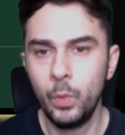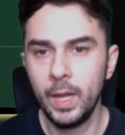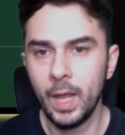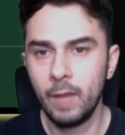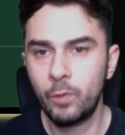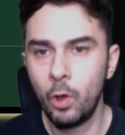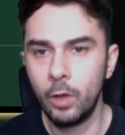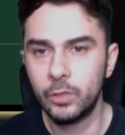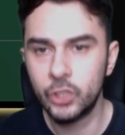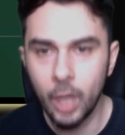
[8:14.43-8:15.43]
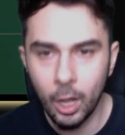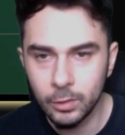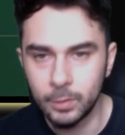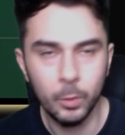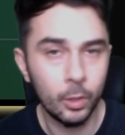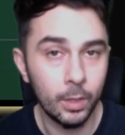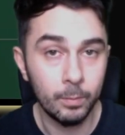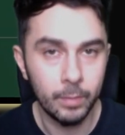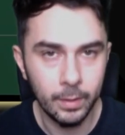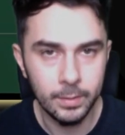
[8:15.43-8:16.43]
have got Charles, I'm not going to
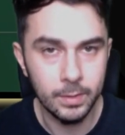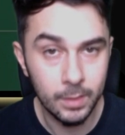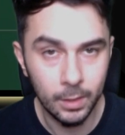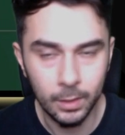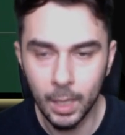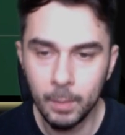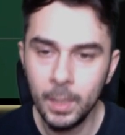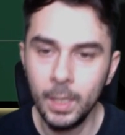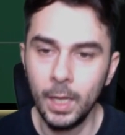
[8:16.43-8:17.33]
pronounce his second name,